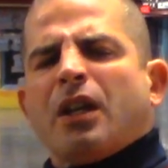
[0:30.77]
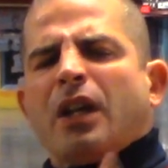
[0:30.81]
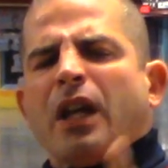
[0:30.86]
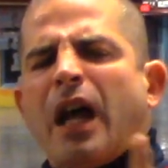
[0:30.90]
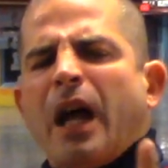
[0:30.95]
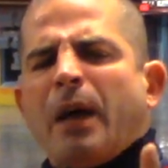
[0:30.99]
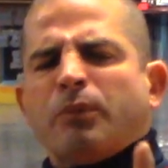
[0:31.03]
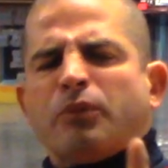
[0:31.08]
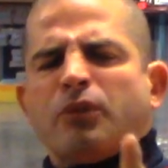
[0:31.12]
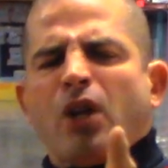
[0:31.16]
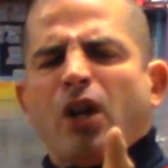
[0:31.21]

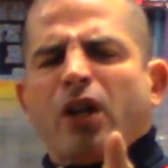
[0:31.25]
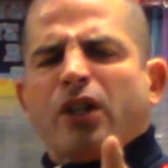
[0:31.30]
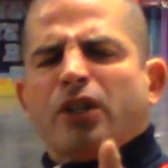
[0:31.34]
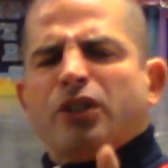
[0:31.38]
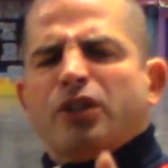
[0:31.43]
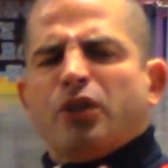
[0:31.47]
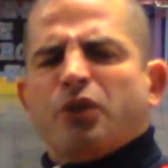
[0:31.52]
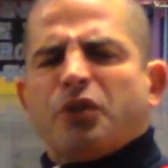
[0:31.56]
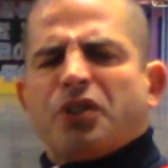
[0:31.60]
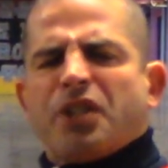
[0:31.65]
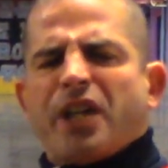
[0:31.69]
I'm talking
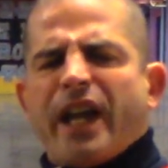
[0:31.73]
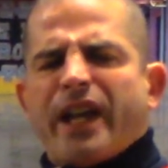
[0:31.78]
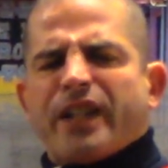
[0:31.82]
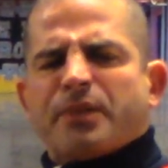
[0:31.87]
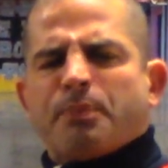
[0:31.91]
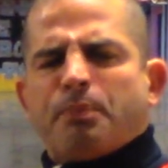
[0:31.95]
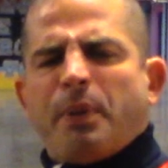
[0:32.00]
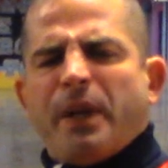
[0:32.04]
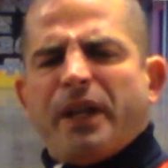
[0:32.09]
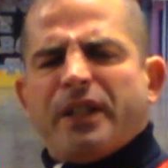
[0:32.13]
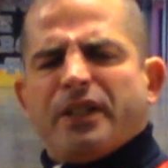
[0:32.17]
to you, Cass
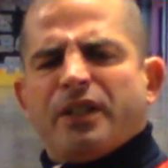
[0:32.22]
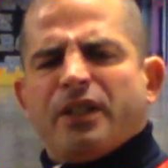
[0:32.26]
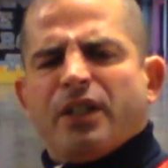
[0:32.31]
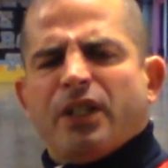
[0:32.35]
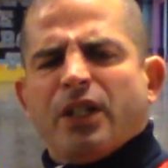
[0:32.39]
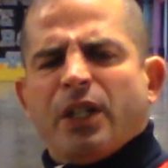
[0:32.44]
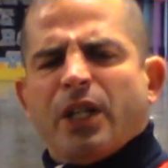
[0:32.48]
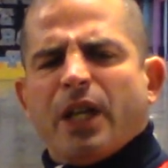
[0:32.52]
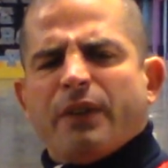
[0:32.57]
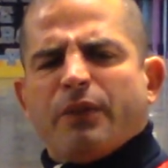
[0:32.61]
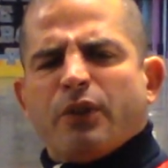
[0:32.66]
Pennant,
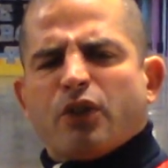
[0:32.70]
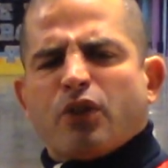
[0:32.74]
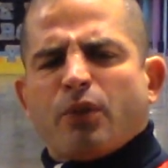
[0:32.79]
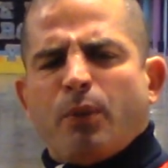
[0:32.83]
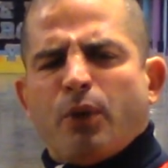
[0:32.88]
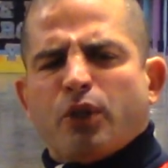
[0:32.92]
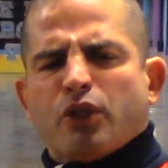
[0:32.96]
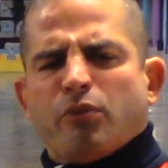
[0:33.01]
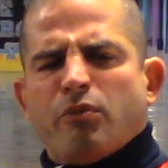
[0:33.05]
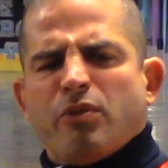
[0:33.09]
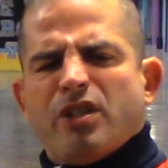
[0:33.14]
if you're
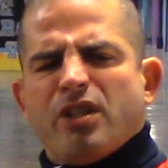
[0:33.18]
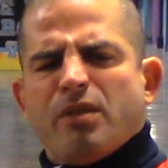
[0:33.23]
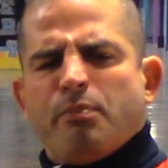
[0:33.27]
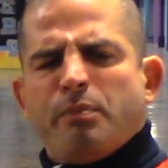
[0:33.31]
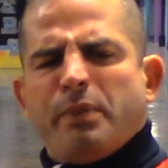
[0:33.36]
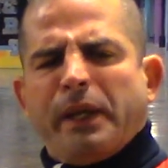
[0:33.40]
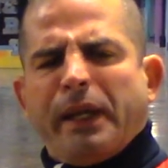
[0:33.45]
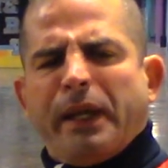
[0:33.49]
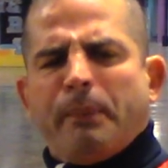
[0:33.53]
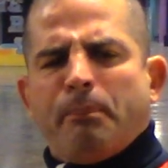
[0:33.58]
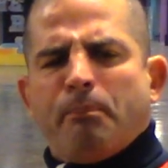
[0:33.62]
supposed to be the
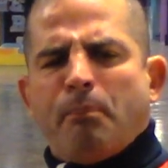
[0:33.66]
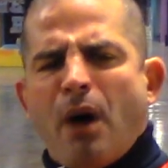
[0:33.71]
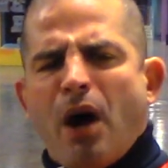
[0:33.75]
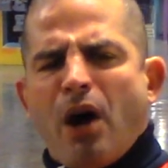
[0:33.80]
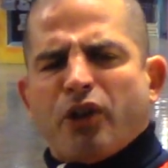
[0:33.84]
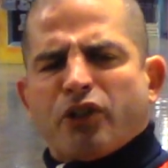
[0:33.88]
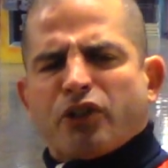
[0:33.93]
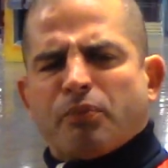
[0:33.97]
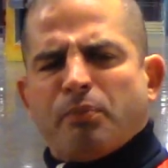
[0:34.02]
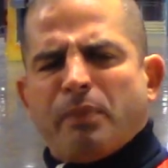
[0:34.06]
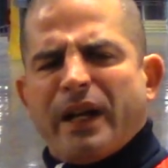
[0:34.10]
big
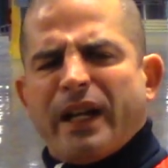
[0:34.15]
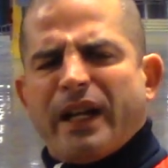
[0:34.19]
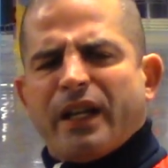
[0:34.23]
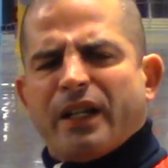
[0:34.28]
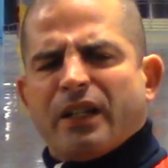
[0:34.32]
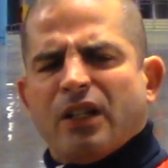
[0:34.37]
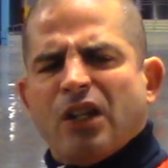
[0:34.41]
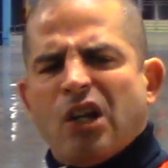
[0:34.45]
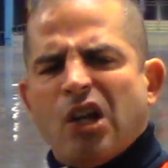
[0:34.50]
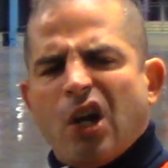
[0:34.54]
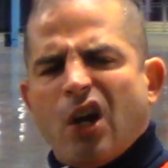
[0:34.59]
boss
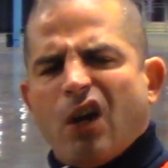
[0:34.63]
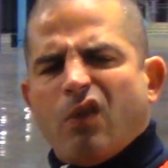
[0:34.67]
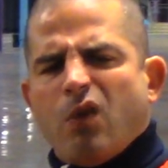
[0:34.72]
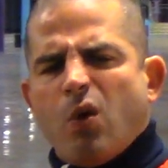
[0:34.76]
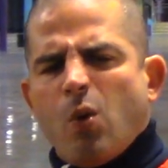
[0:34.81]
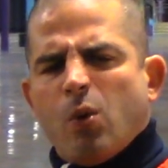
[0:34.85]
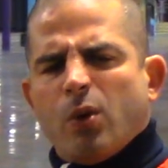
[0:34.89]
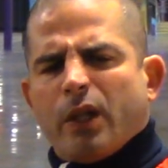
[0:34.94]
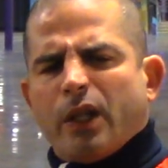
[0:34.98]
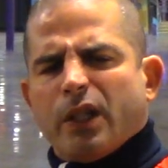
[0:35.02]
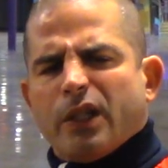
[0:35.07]
man of
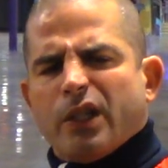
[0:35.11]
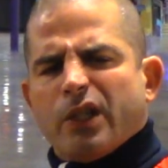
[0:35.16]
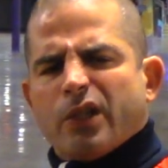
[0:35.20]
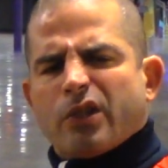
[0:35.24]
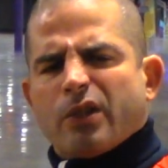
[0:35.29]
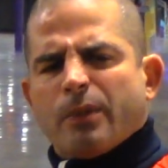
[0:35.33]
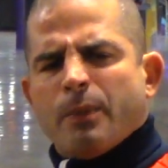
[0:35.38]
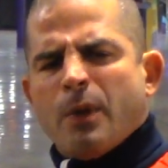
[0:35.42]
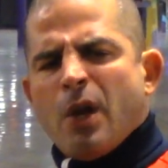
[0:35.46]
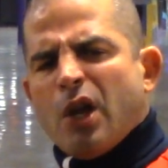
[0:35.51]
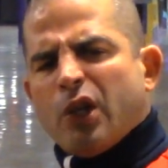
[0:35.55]

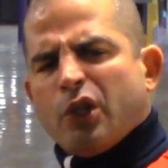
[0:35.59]
hooliganism,